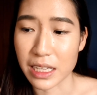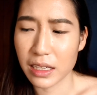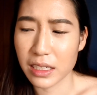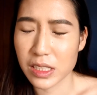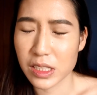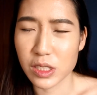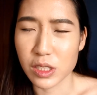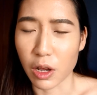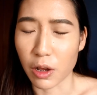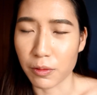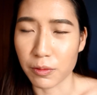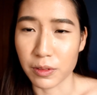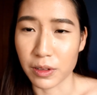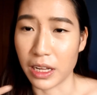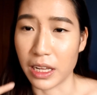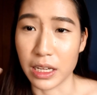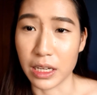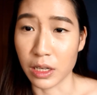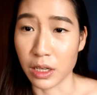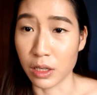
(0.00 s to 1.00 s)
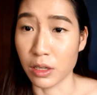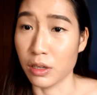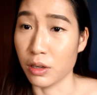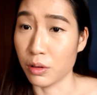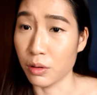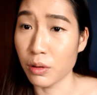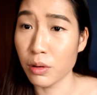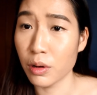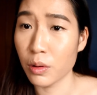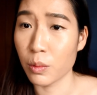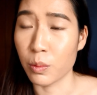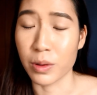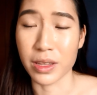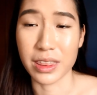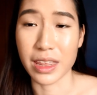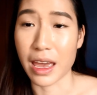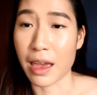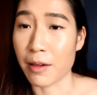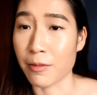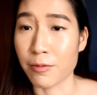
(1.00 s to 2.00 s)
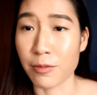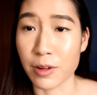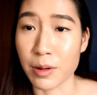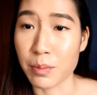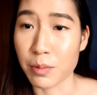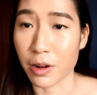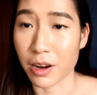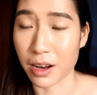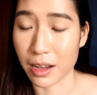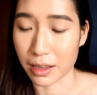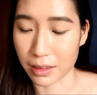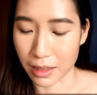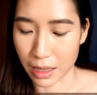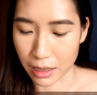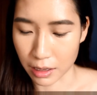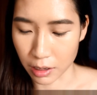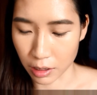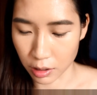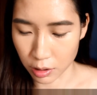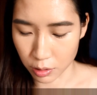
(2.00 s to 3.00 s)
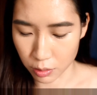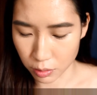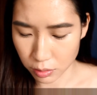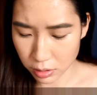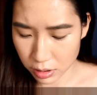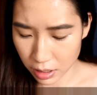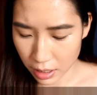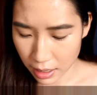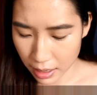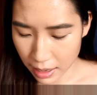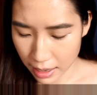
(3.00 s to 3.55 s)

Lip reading: soft lit glow with every product that you use.